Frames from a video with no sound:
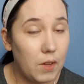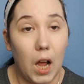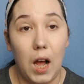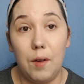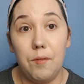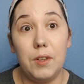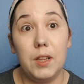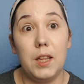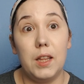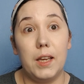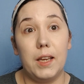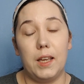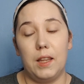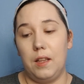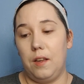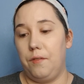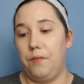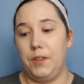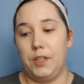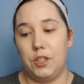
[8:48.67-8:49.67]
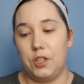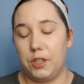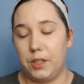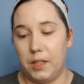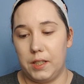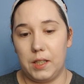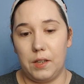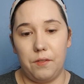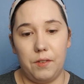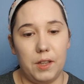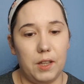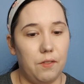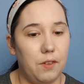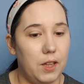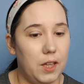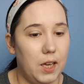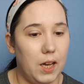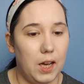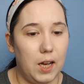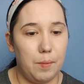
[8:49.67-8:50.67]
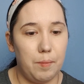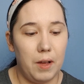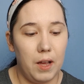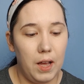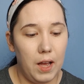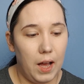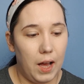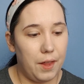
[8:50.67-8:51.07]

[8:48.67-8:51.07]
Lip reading: I'm really liking that finish, guys. I really am.